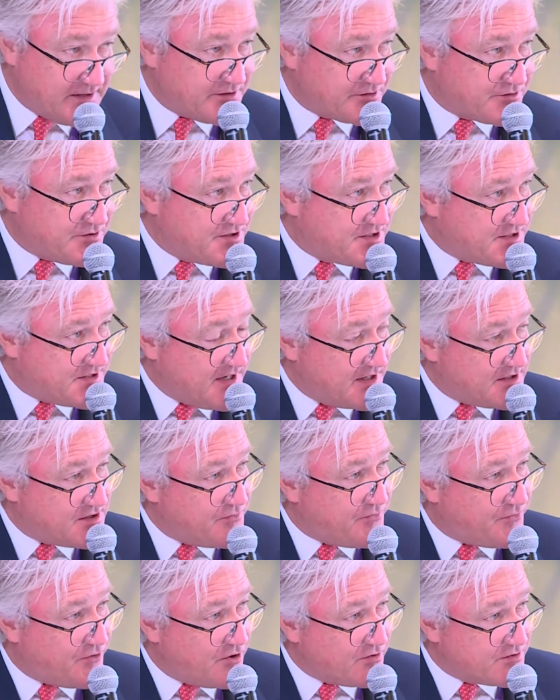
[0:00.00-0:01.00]

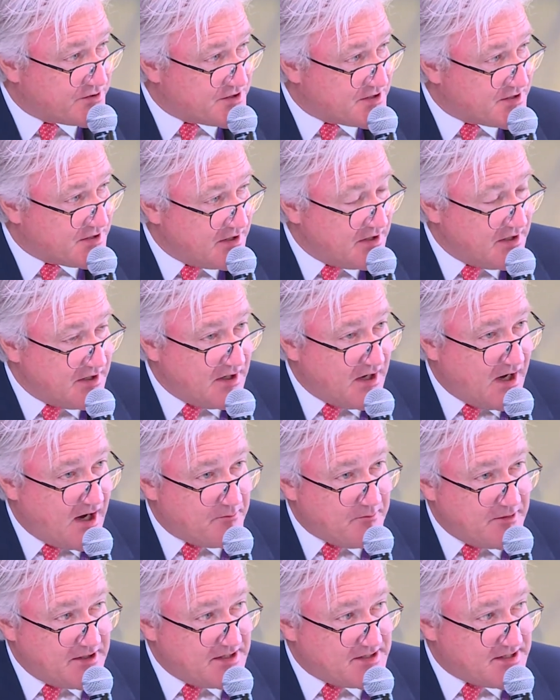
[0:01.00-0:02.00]
Électricité de France,
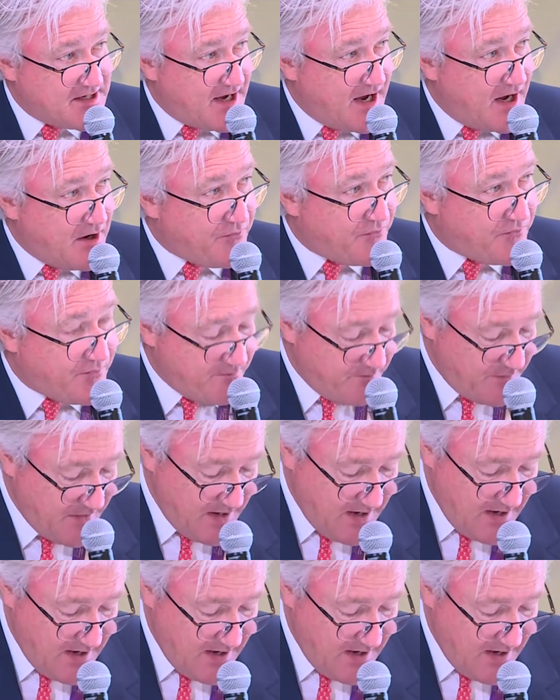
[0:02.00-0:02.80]
EDF.